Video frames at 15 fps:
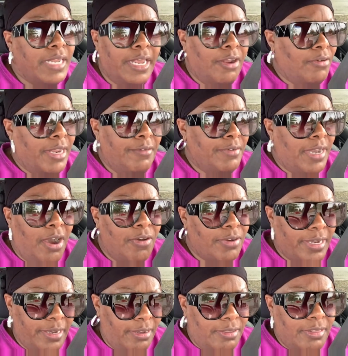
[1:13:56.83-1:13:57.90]
they don't even go
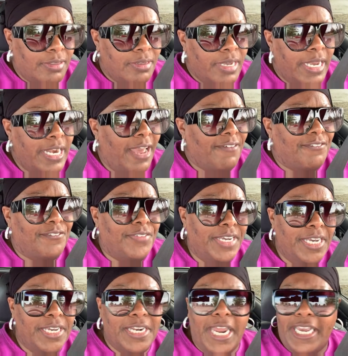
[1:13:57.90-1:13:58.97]
together. And I
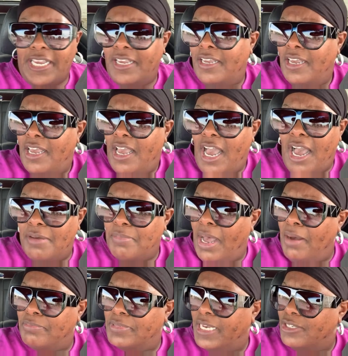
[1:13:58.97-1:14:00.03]
feel like I'm,
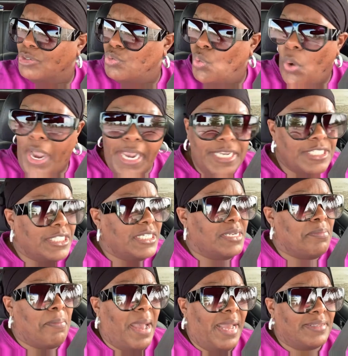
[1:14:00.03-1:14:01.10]
I'm just
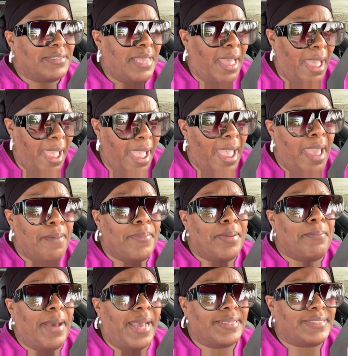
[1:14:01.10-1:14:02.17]
wasting my time
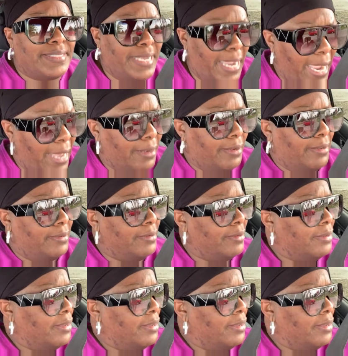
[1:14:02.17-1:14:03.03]
and my talent.